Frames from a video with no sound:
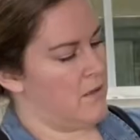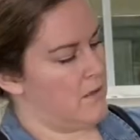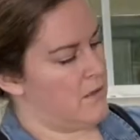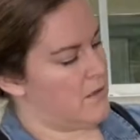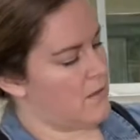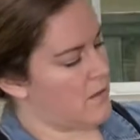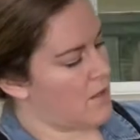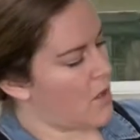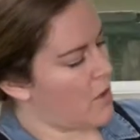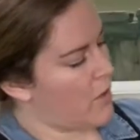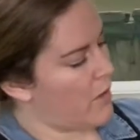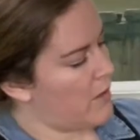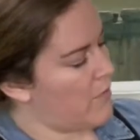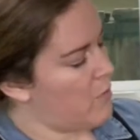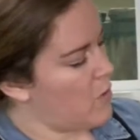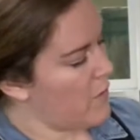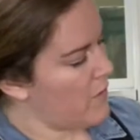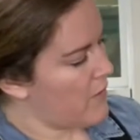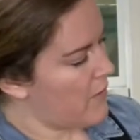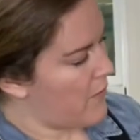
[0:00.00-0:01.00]
So in
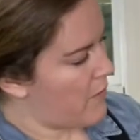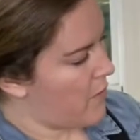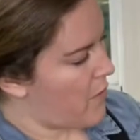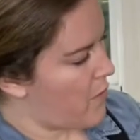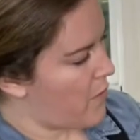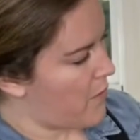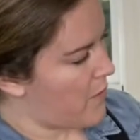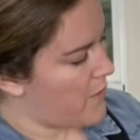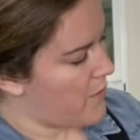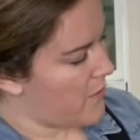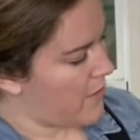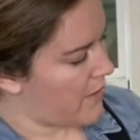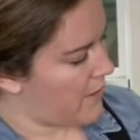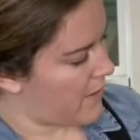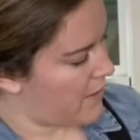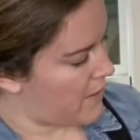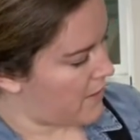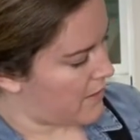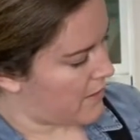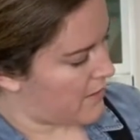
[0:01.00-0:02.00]
moving forward with
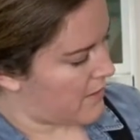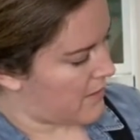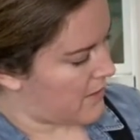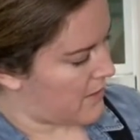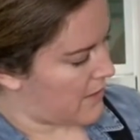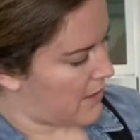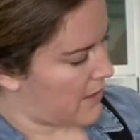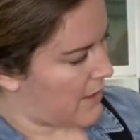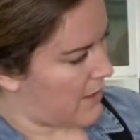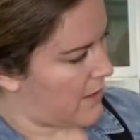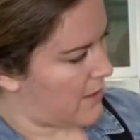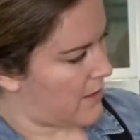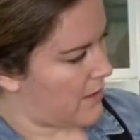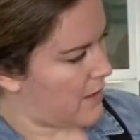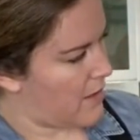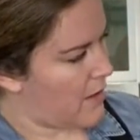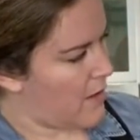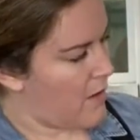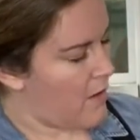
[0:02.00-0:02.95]
our design,